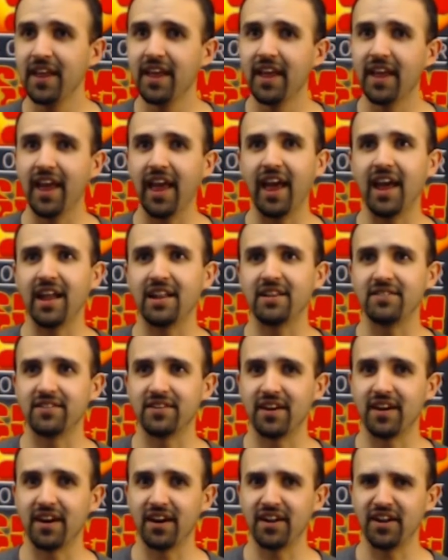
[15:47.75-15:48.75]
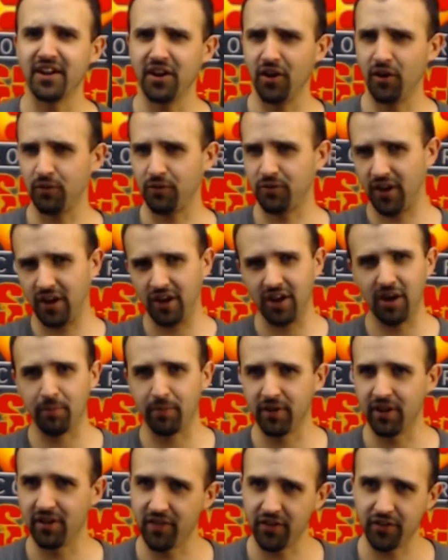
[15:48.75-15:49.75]
and you know, a couple
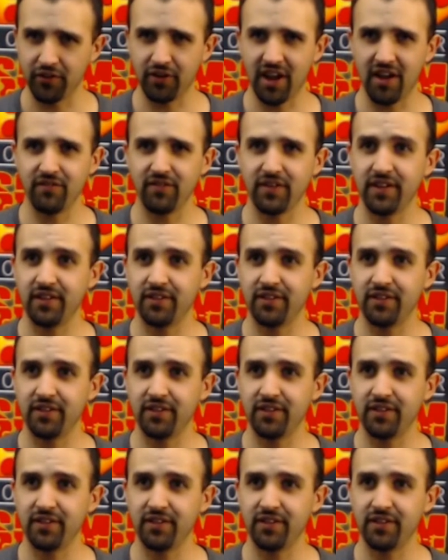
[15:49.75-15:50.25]
of other heavies.